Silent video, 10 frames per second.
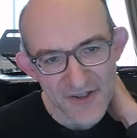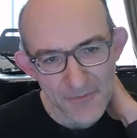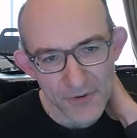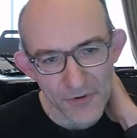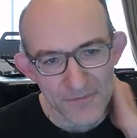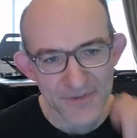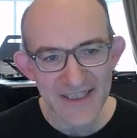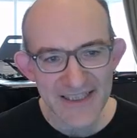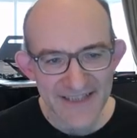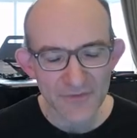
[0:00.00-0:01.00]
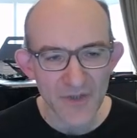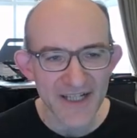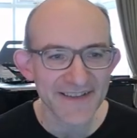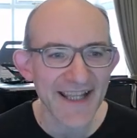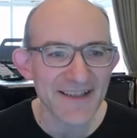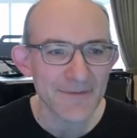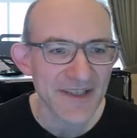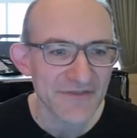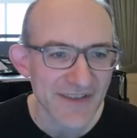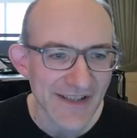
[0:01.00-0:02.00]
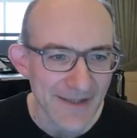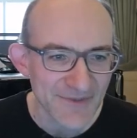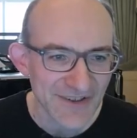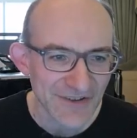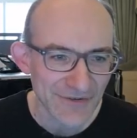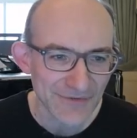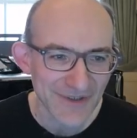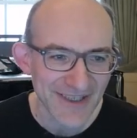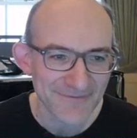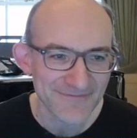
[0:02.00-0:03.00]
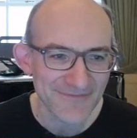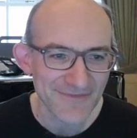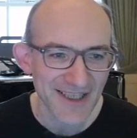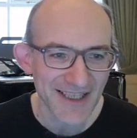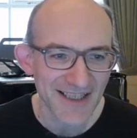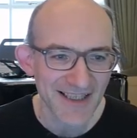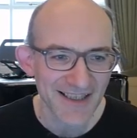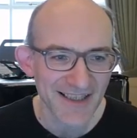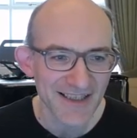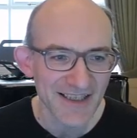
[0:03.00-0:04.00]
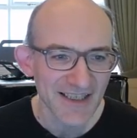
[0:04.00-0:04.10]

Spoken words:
pawn, but at least white's gained a bit of time not